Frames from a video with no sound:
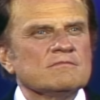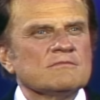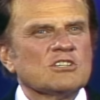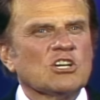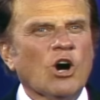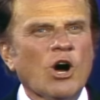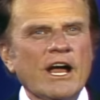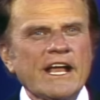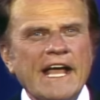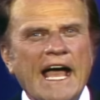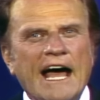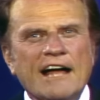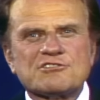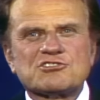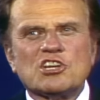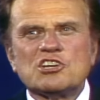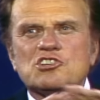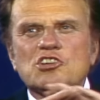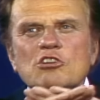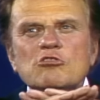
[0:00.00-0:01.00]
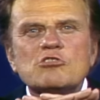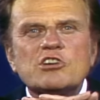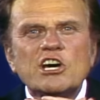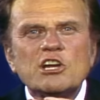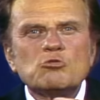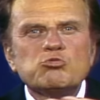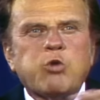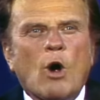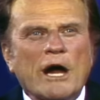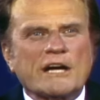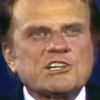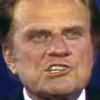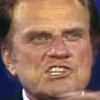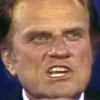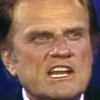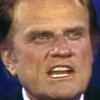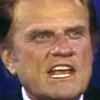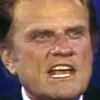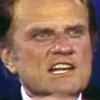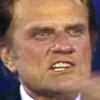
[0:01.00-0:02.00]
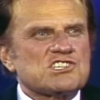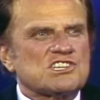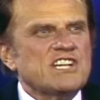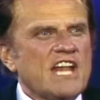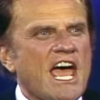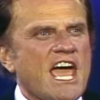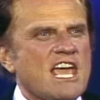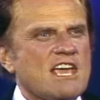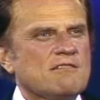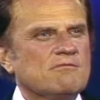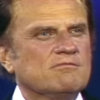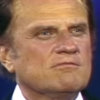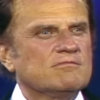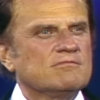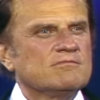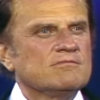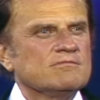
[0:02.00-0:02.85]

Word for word: going out to do good works in His name